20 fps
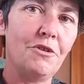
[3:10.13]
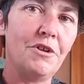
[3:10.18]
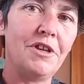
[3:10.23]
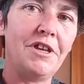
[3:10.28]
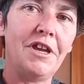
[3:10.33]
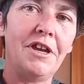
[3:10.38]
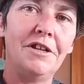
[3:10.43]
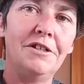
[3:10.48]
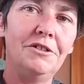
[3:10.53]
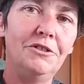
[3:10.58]

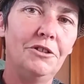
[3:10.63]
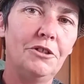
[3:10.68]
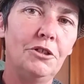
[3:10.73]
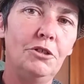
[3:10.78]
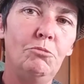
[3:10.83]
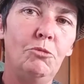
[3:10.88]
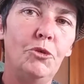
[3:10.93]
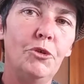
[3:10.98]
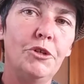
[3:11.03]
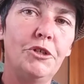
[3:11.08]
again a
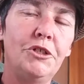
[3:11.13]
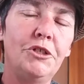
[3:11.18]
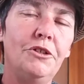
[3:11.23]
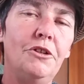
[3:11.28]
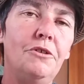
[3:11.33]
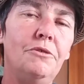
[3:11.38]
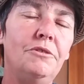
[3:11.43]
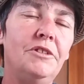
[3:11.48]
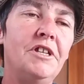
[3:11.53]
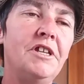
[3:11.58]
little more
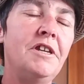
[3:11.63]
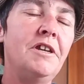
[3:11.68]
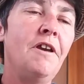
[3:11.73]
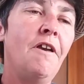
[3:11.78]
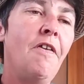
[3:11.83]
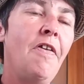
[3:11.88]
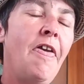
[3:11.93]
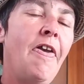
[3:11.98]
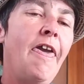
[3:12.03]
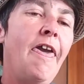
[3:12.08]
slowly.
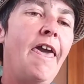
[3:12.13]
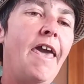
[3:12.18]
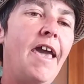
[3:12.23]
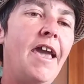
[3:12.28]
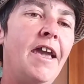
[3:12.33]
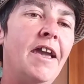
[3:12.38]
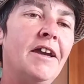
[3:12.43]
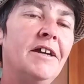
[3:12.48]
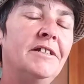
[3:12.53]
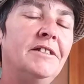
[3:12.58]

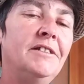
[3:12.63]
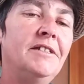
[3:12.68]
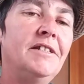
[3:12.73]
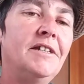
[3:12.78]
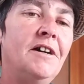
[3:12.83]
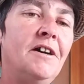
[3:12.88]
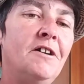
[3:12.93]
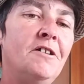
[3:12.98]
And